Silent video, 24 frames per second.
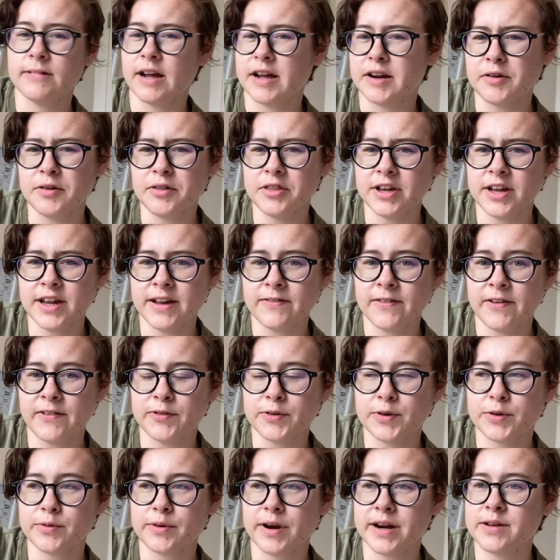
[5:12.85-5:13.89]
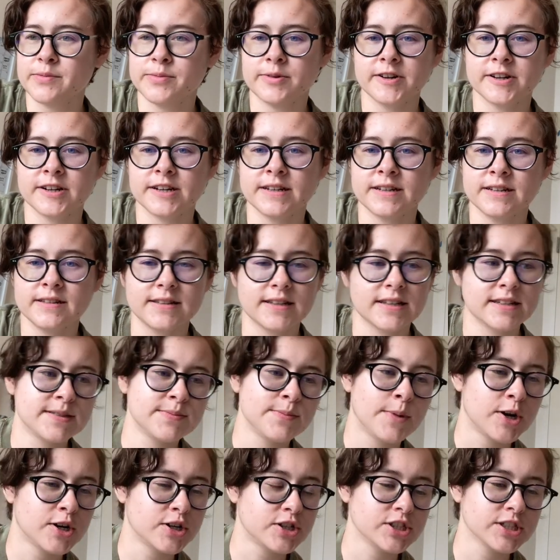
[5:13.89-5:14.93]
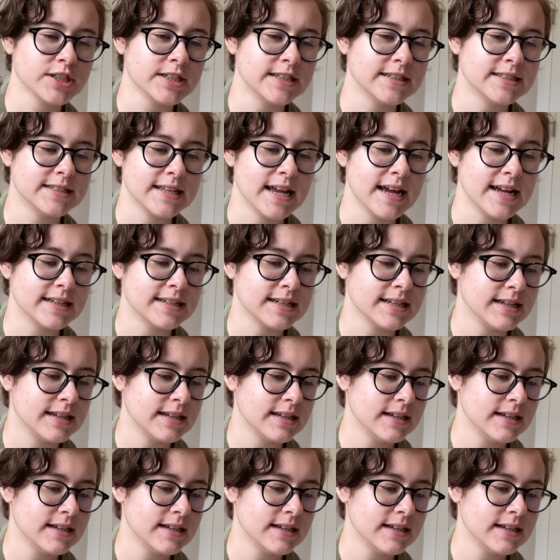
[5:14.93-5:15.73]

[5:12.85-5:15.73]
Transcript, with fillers: I don't think I've ever read a book that's partially set